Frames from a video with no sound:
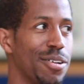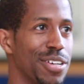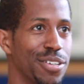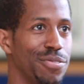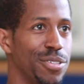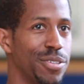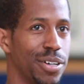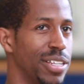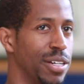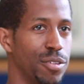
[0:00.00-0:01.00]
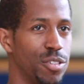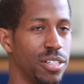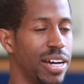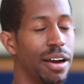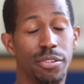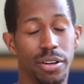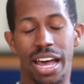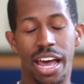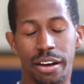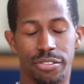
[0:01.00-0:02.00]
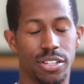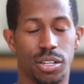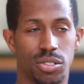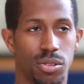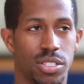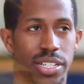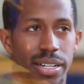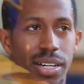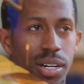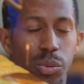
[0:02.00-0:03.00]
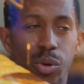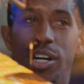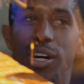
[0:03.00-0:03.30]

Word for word: I was interviewing on the interview trail, every single school said, we're